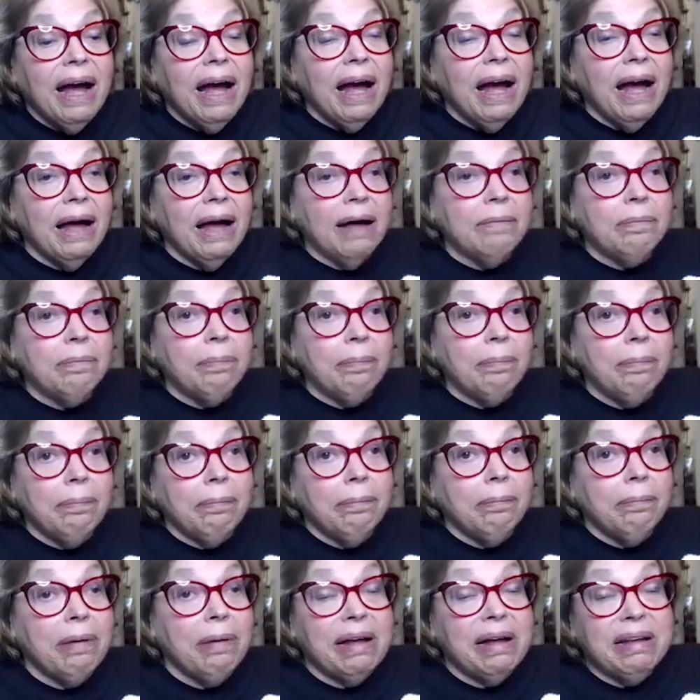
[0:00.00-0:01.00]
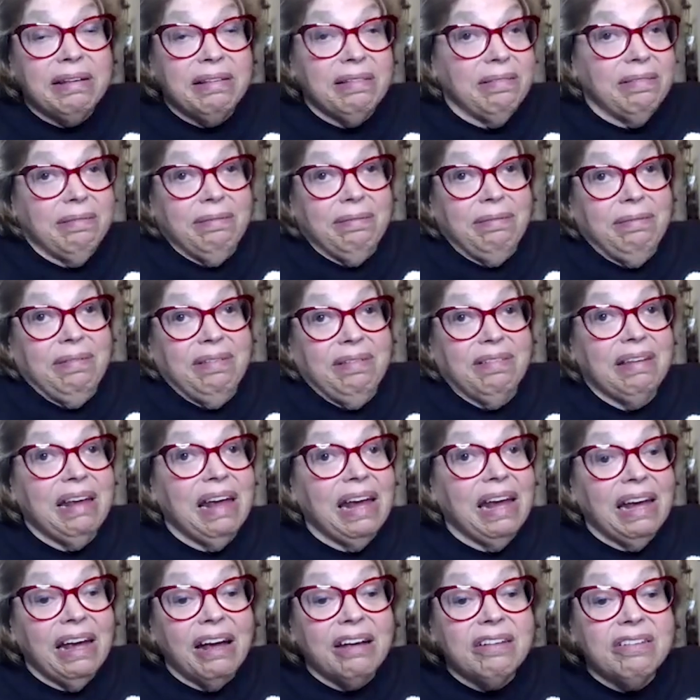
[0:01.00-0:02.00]
by
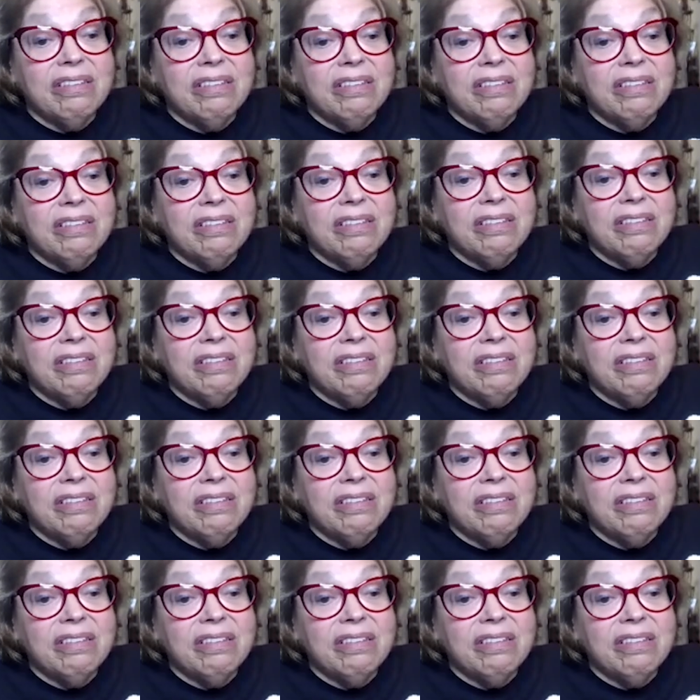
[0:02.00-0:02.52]
seeing us,